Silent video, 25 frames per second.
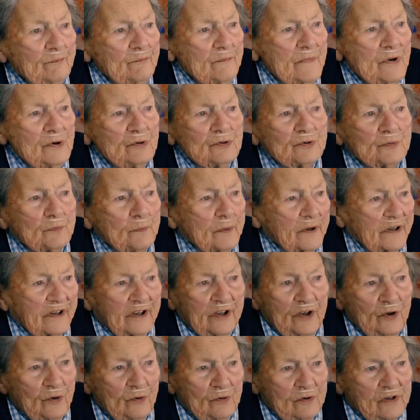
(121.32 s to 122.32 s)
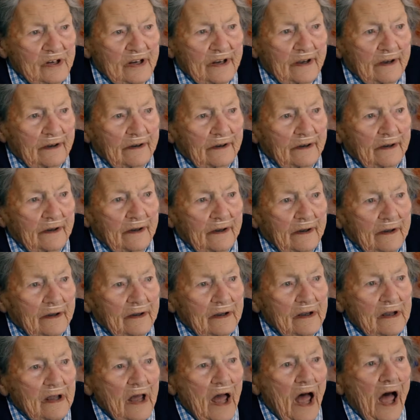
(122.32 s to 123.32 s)
most peculiar.
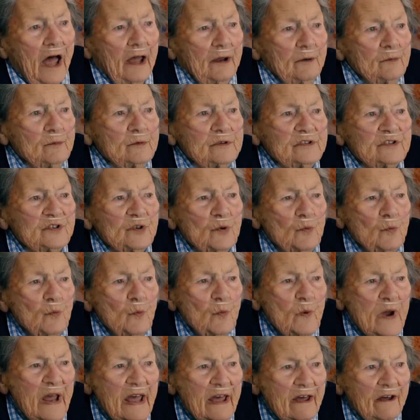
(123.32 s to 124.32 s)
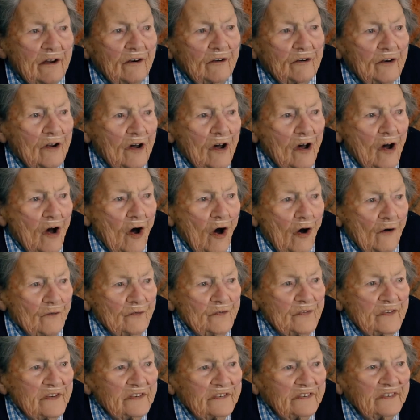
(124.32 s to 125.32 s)
I was aware
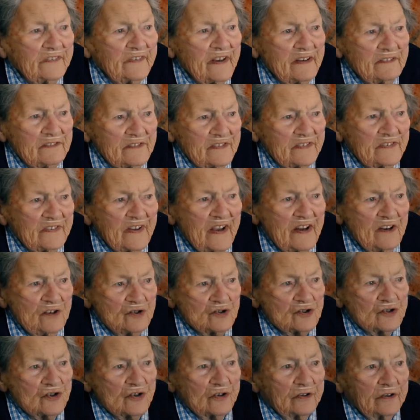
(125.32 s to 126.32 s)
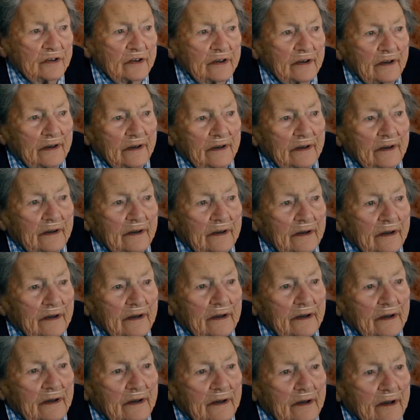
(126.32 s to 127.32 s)
of this sensation.
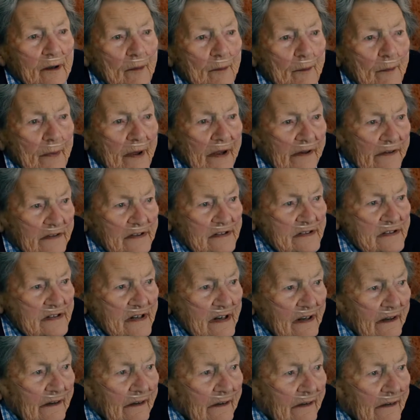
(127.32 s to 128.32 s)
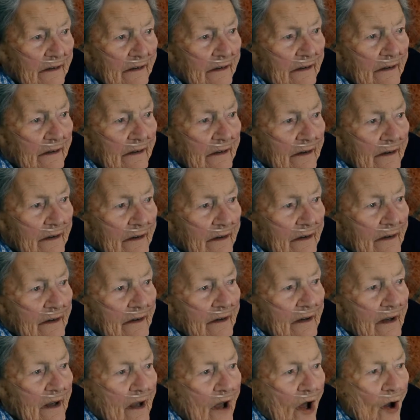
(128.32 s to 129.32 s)
But,
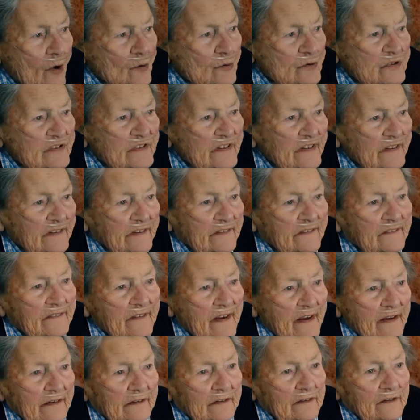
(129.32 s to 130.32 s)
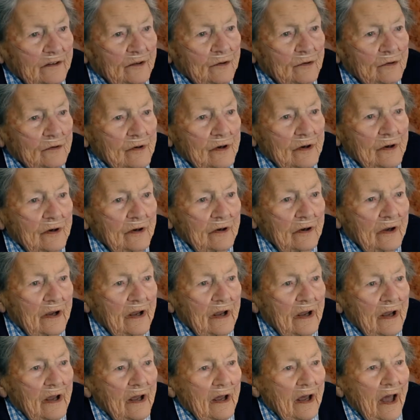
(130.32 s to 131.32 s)
since then, you know,
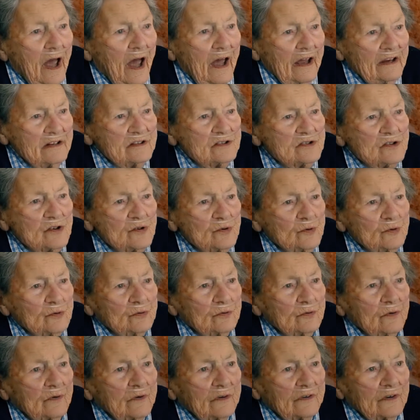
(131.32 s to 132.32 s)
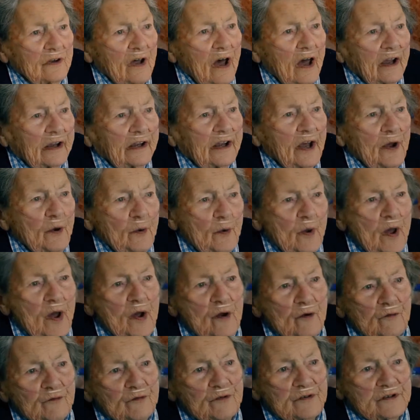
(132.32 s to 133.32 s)
I do go
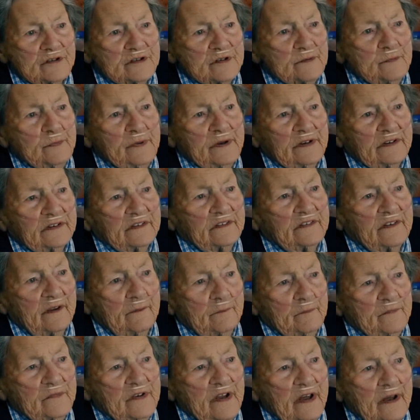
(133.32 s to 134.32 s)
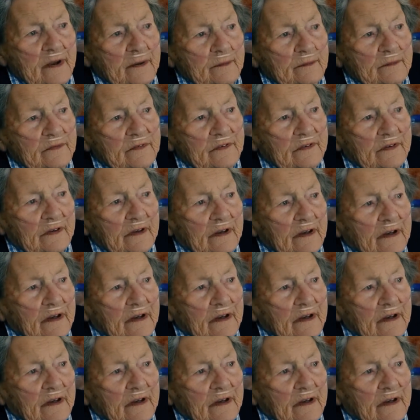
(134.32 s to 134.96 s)
over it a bit sometimes.